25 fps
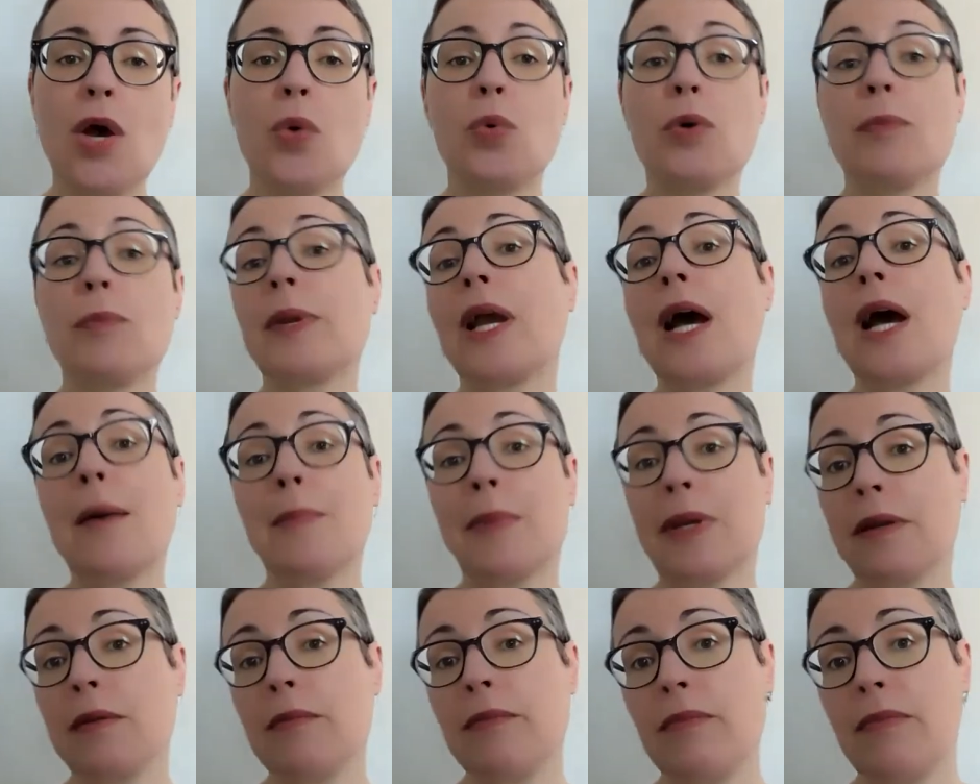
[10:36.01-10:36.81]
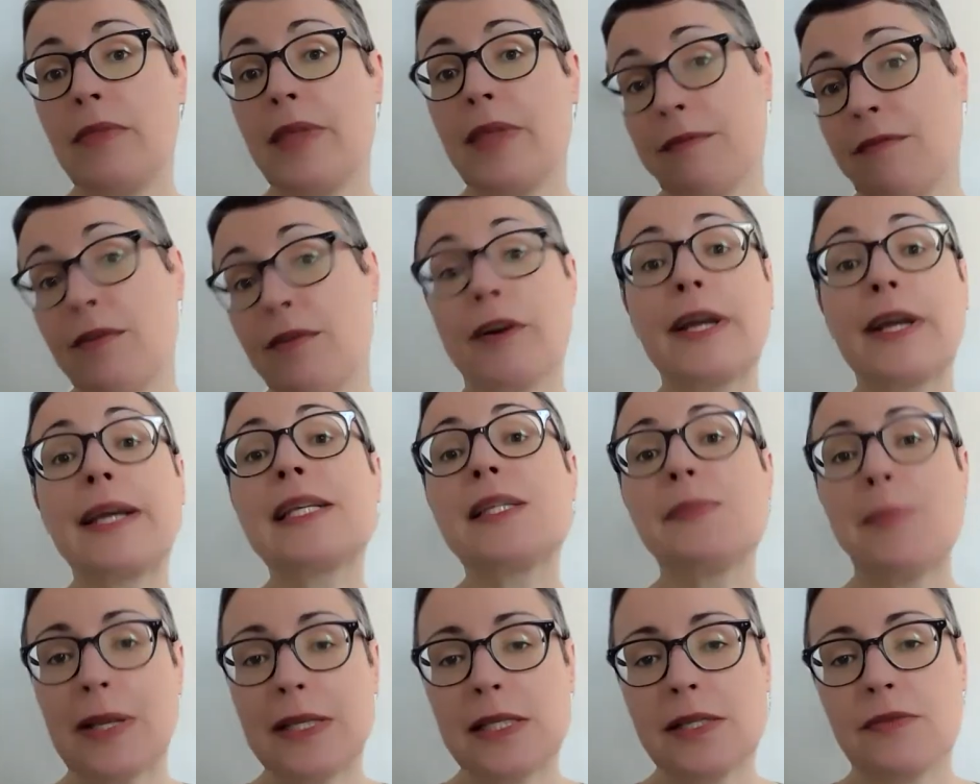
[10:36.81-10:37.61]
were becoming then very
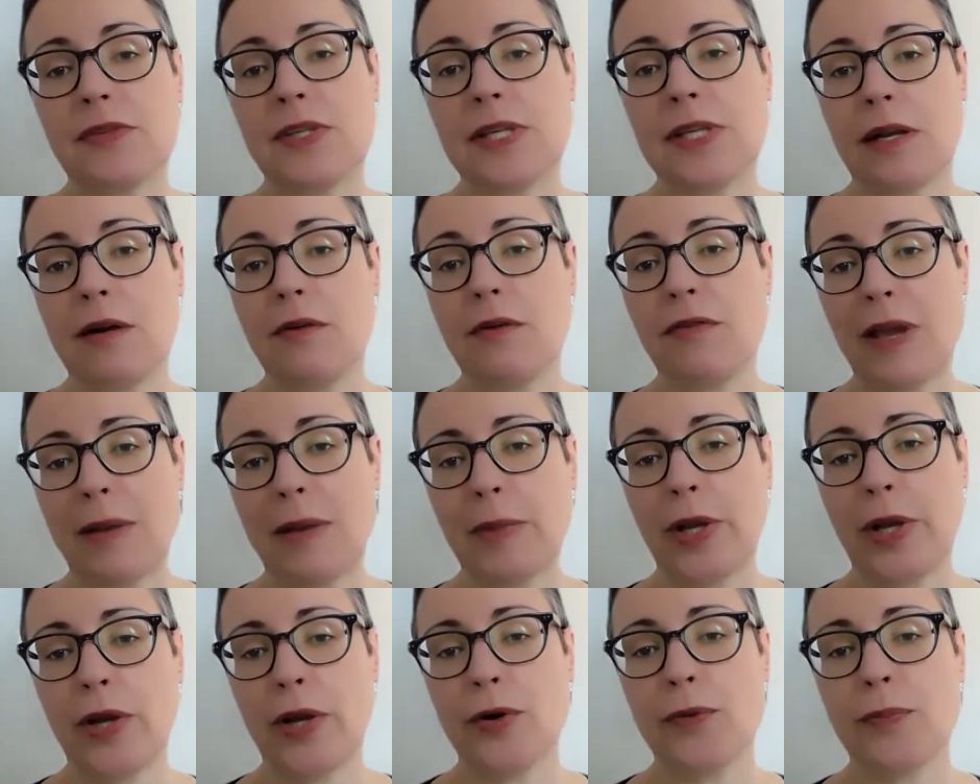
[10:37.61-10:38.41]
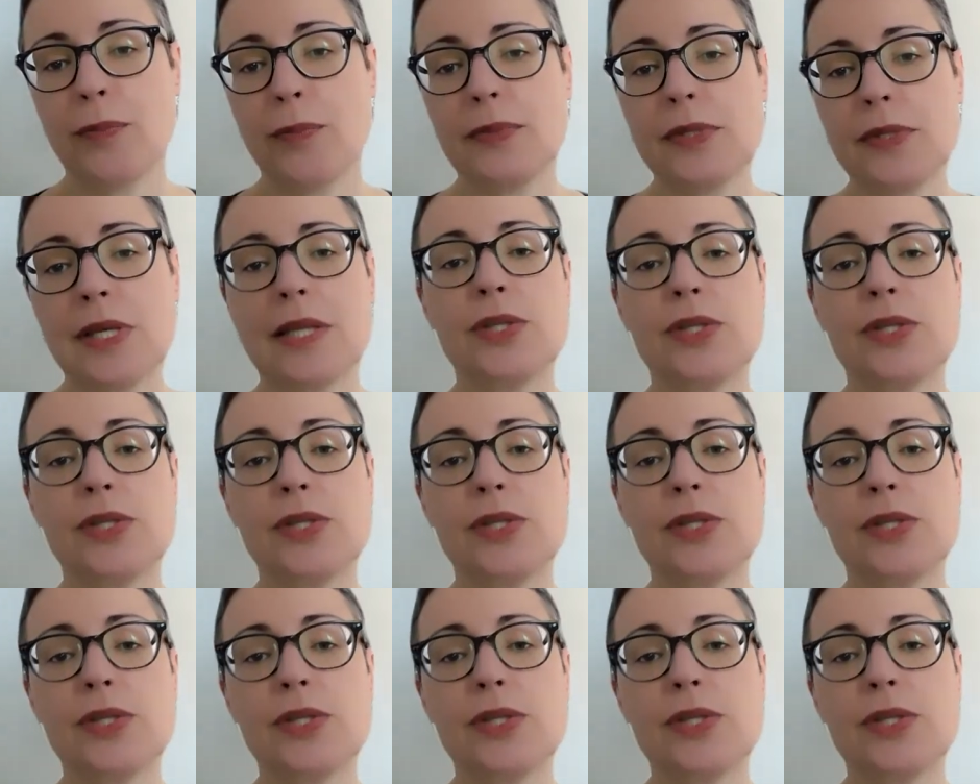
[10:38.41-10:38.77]
expensive single-family homes.